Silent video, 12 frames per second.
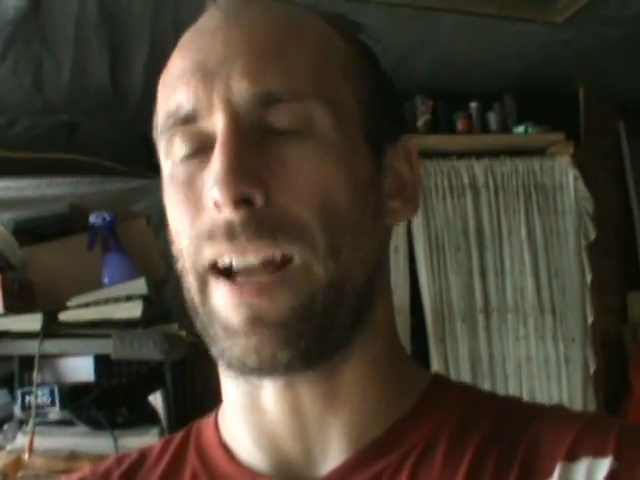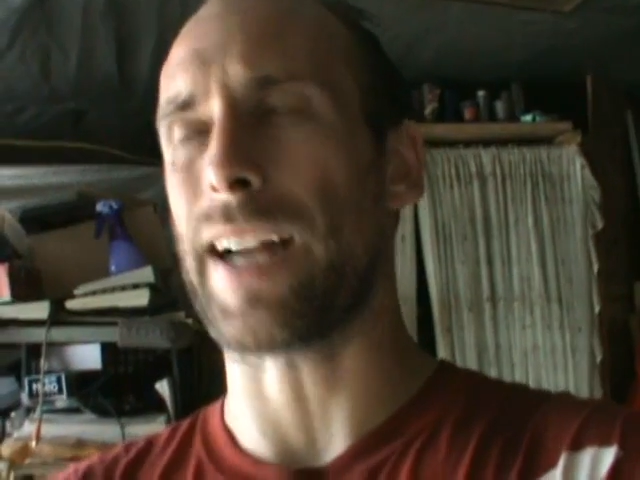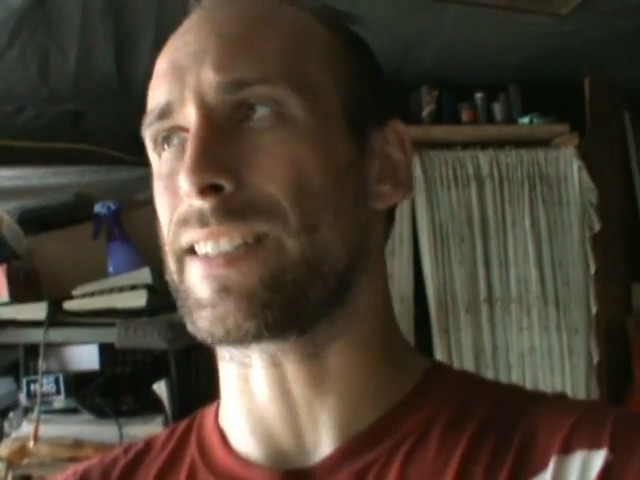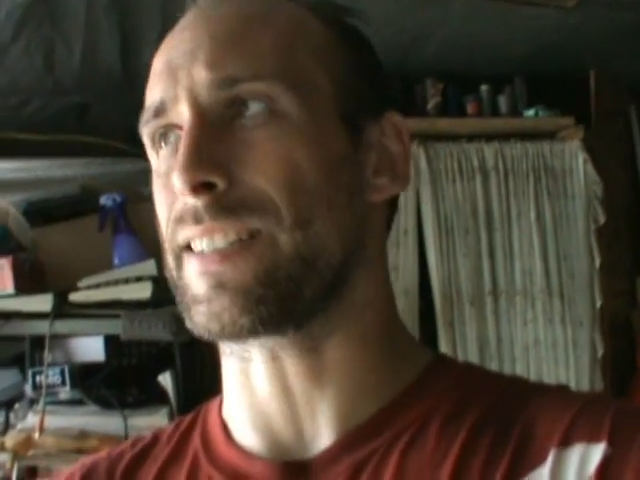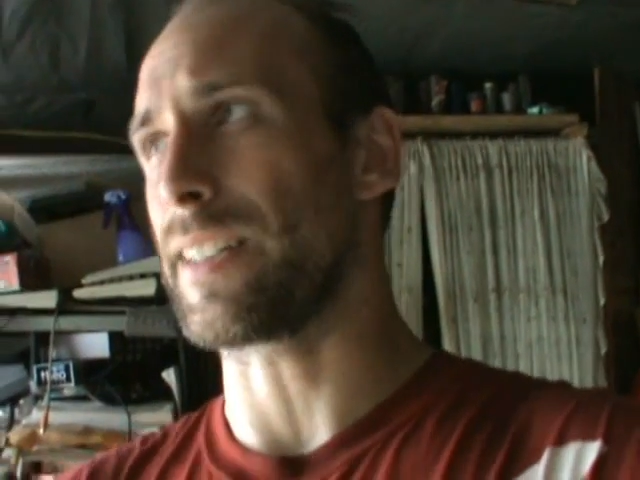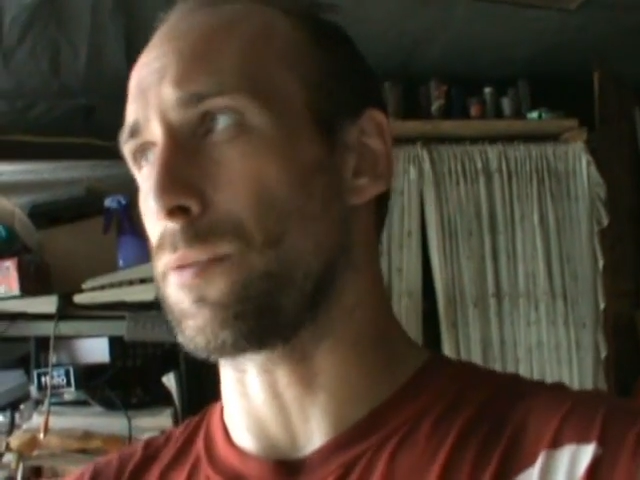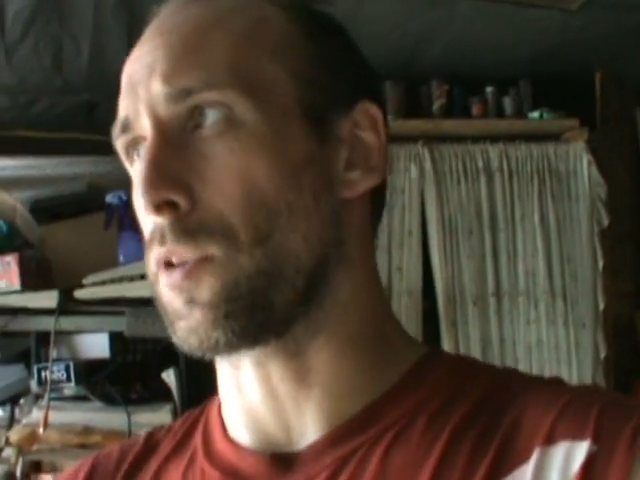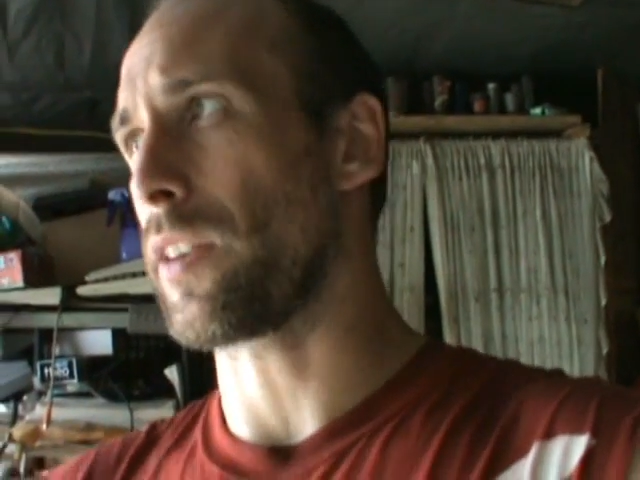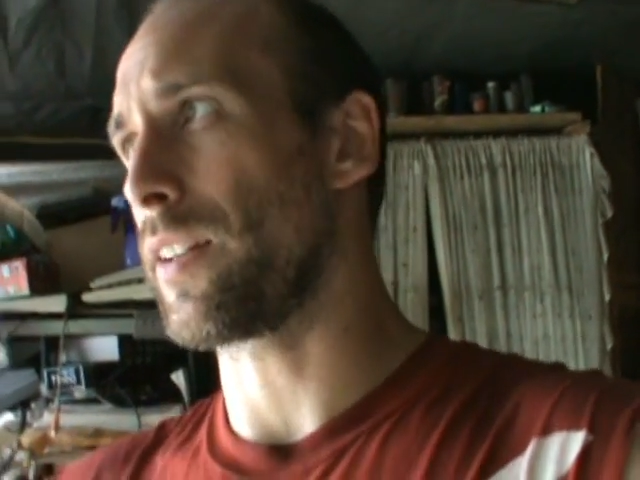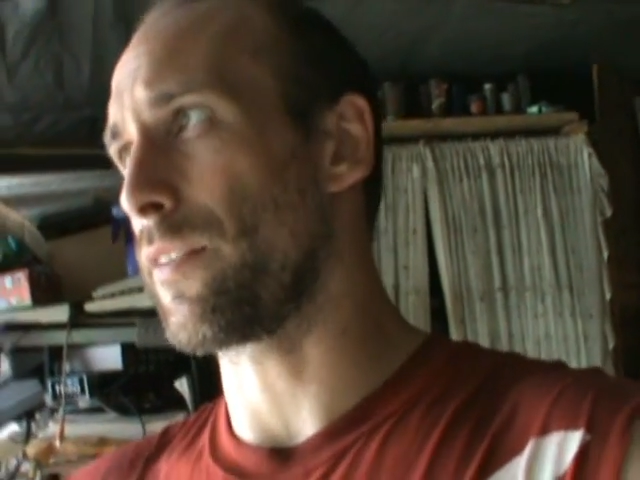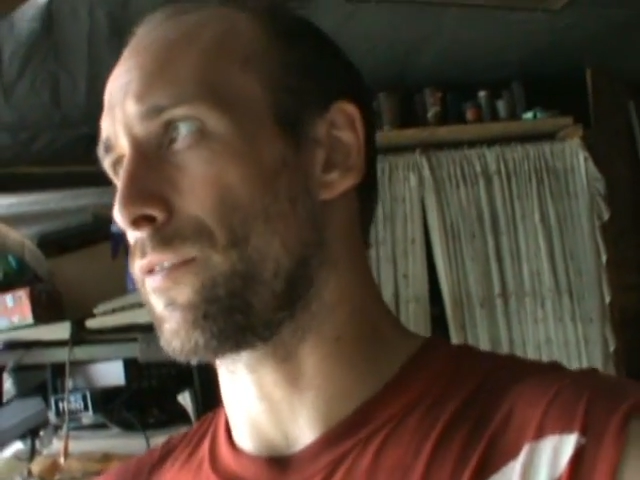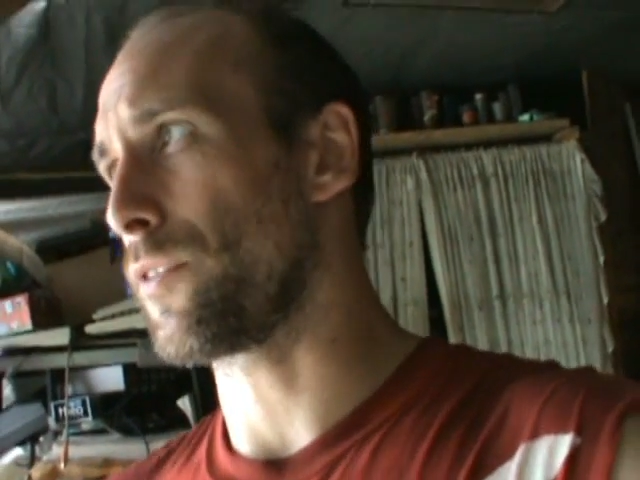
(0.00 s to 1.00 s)
actually,
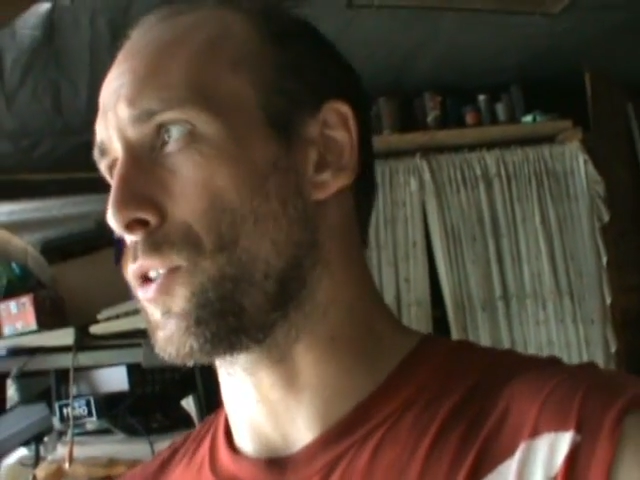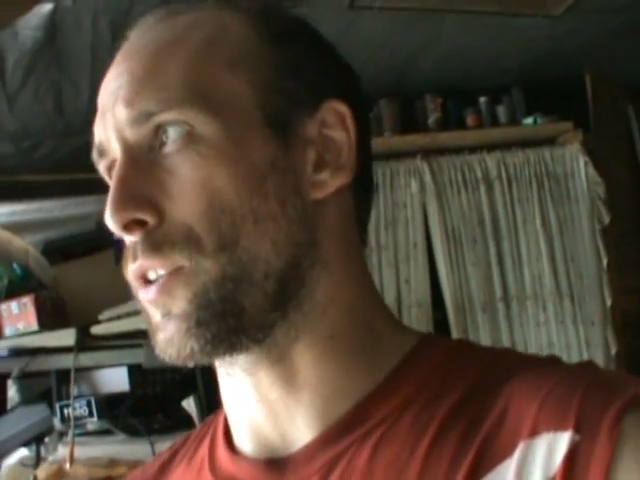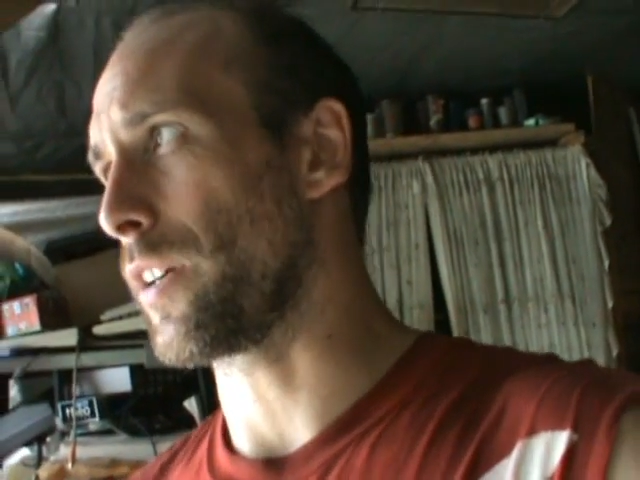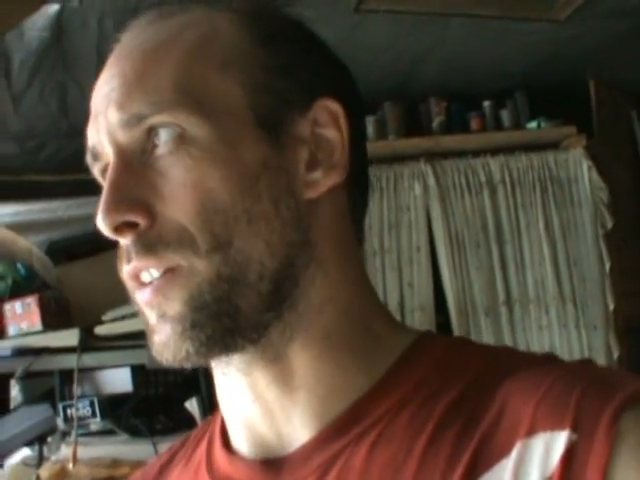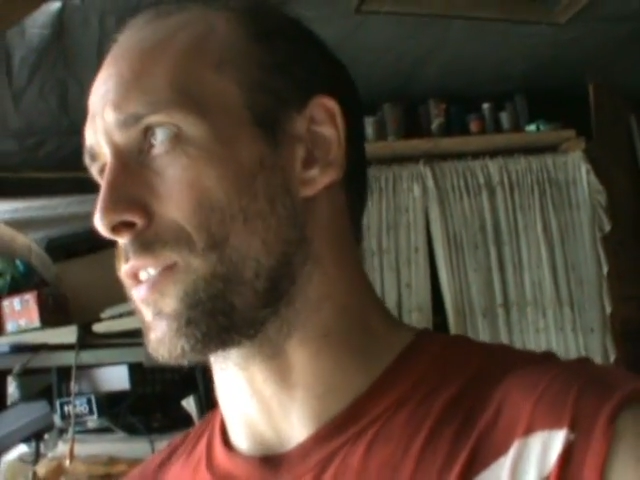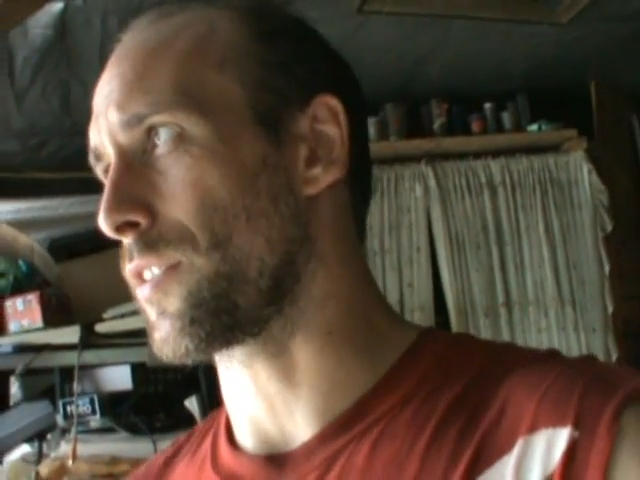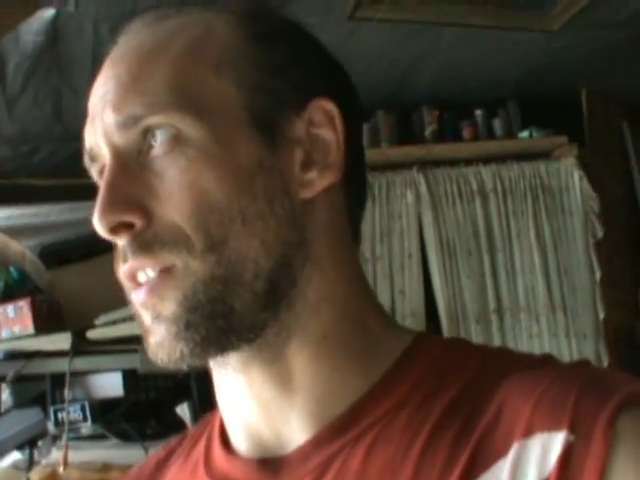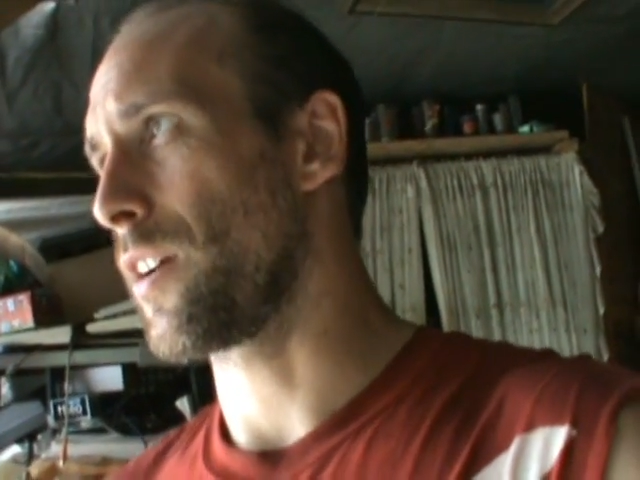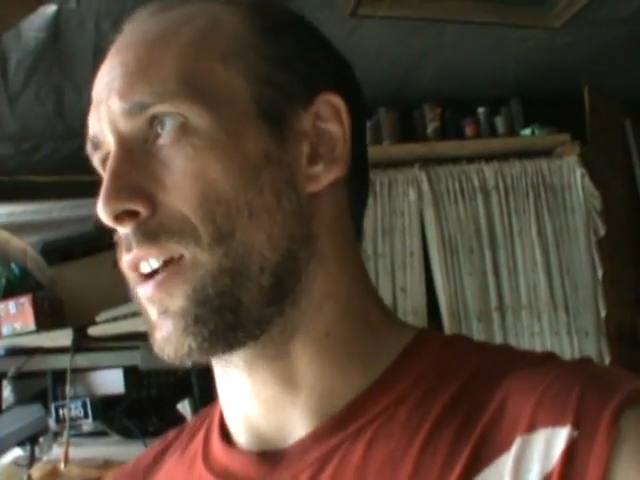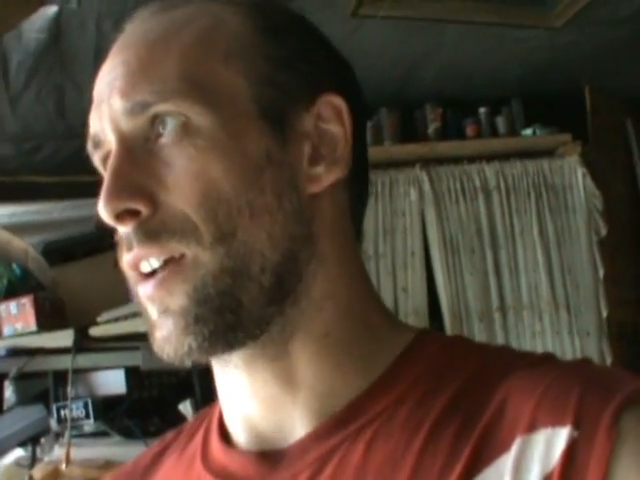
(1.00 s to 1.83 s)
within a few years,